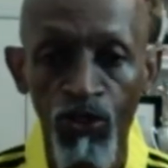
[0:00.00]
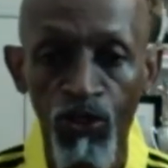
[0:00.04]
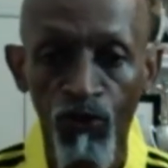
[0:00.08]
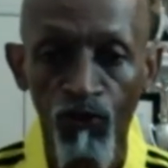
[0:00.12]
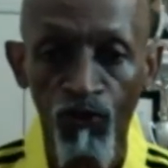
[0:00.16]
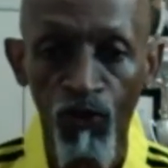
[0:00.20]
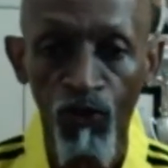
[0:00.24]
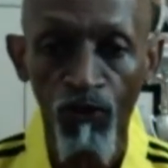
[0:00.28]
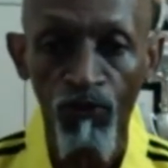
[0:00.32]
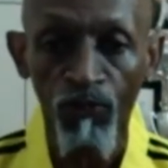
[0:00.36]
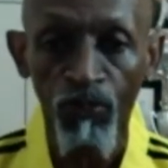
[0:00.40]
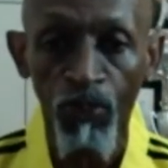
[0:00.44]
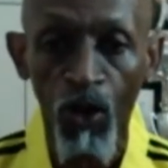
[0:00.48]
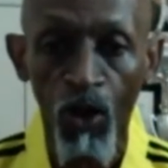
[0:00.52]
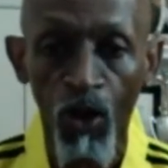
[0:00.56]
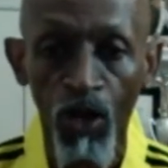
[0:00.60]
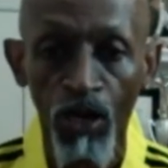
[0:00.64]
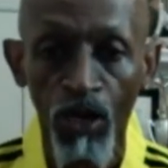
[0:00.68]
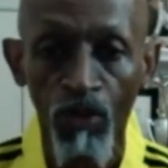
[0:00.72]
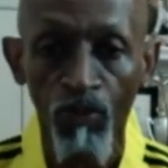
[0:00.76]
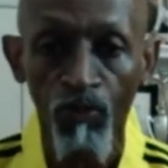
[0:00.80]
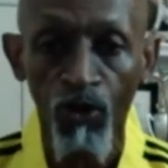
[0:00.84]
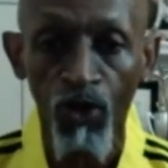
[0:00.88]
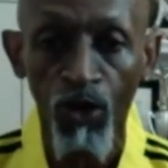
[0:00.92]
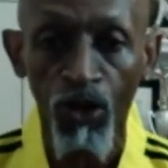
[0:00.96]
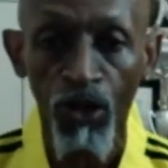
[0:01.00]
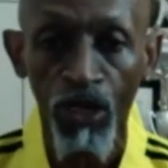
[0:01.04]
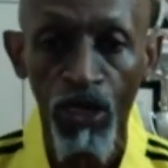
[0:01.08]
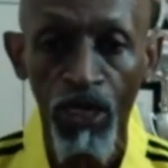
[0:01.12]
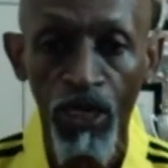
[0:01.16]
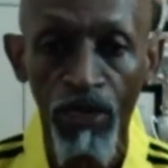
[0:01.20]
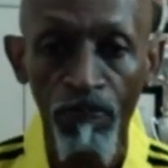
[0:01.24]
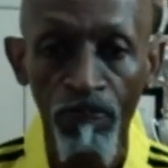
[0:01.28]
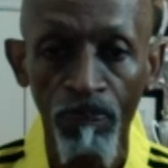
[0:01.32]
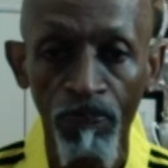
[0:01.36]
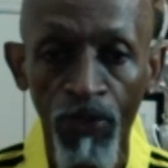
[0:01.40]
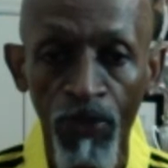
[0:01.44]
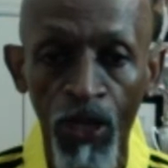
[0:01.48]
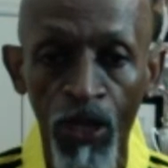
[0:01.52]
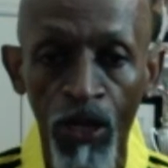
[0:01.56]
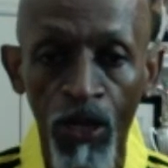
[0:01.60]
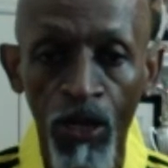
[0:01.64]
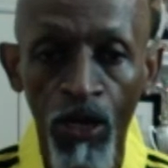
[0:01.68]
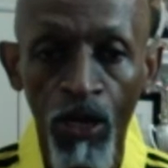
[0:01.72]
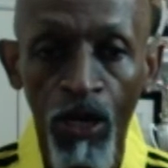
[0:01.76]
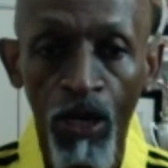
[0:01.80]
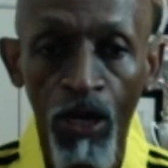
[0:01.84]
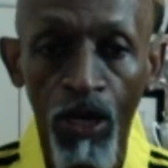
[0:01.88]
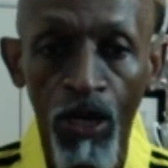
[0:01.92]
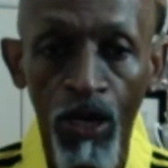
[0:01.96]
a rough part of Brooklyn.
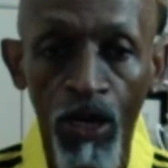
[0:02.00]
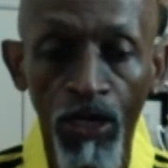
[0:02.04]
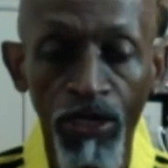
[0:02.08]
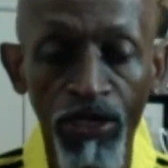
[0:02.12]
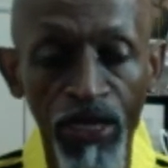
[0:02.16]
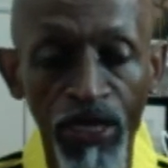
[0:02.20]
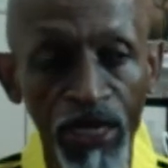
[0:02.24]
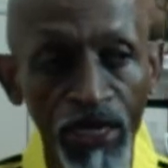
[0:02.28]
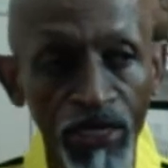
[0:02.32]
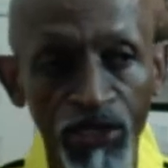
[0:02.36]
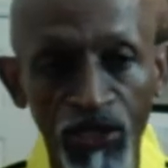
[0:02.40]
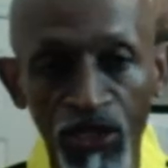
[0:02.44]
Years